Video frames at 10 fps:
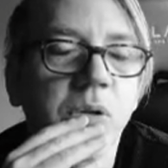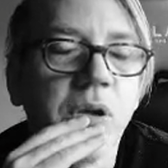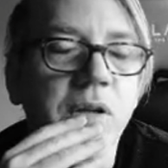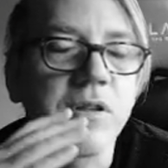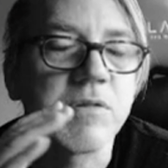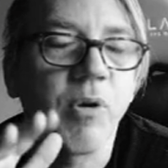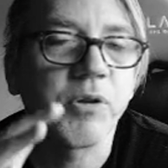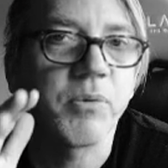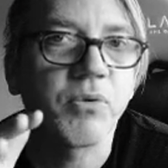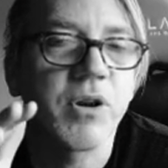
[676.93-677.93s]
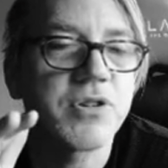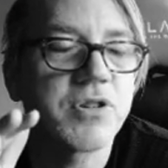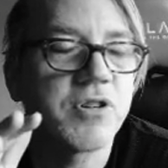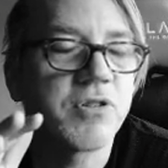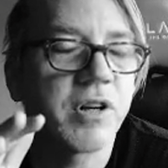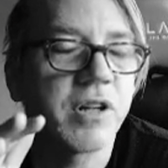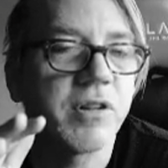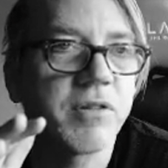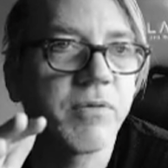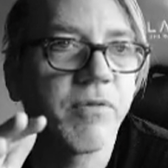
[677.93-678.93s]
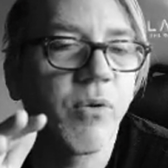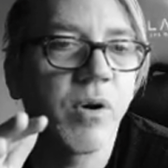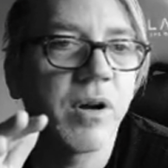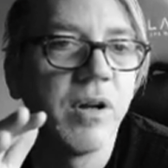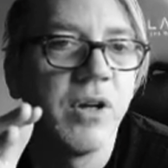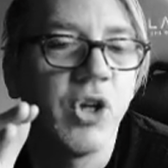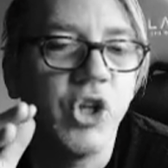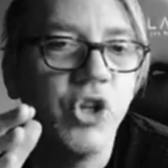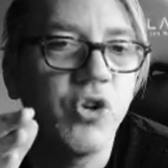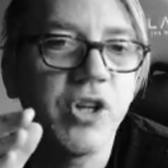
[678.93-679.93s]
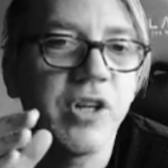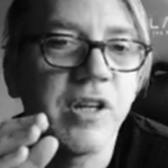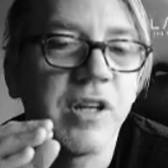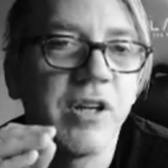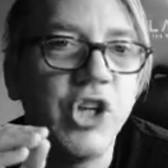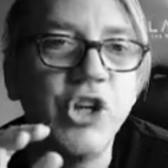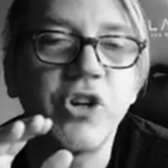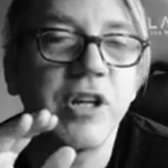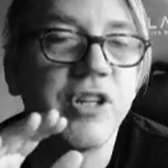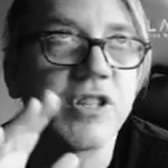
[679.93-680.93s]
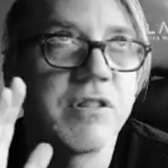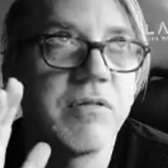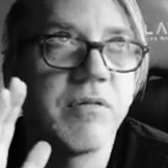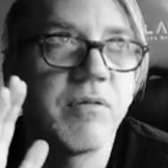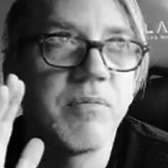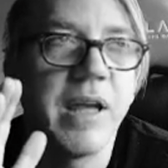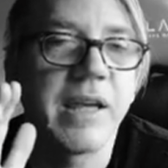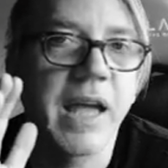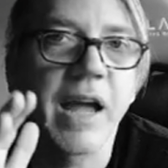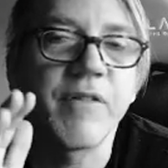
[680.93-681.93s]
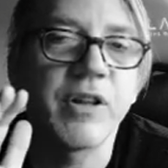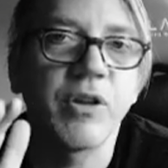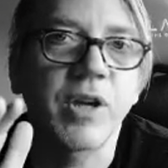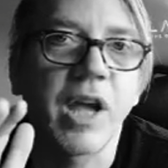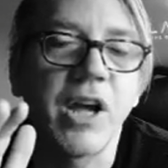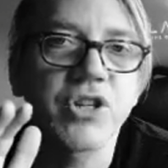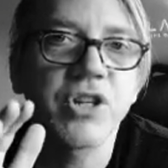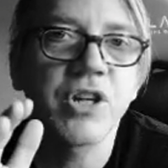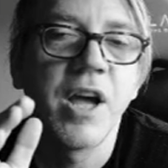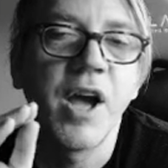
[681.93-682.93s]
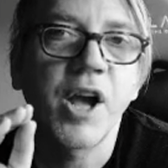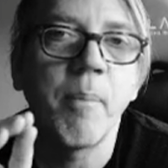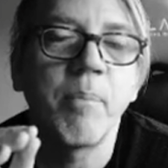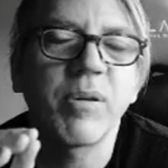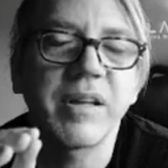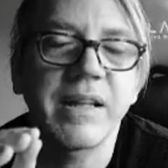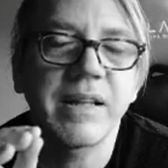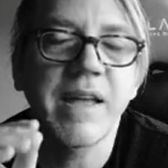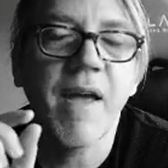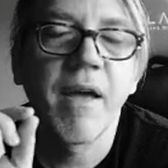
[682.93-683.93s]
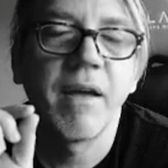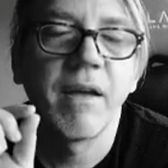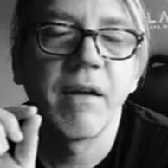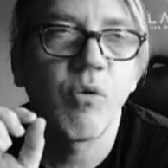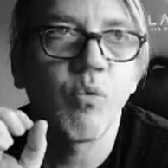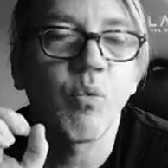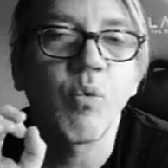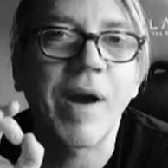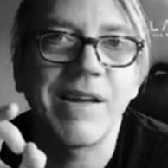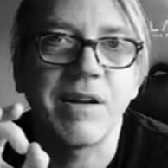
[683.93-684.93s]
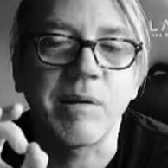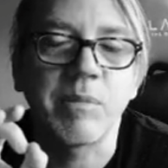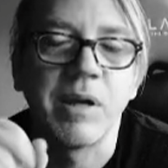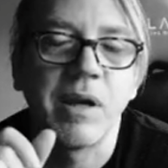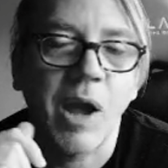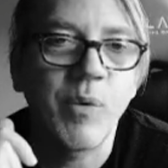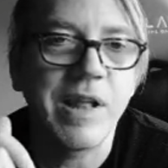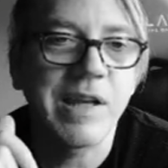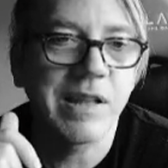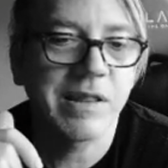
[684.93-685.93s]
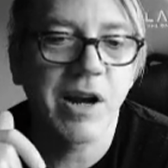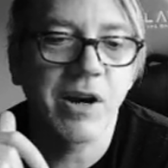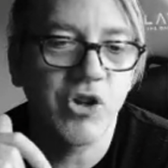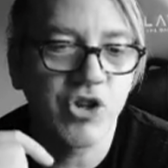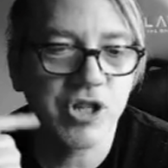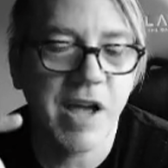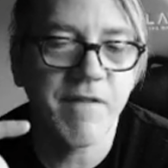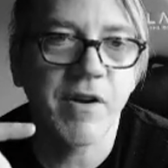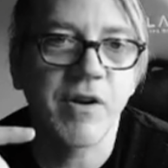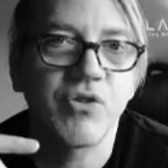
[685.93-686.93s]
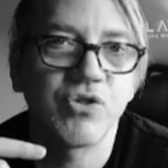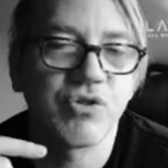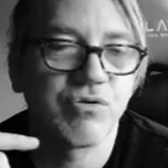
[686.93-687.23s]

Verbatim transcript: you have these multiple treasures you're trying to look for. You could just make every location completely random, and when they get there, you just have a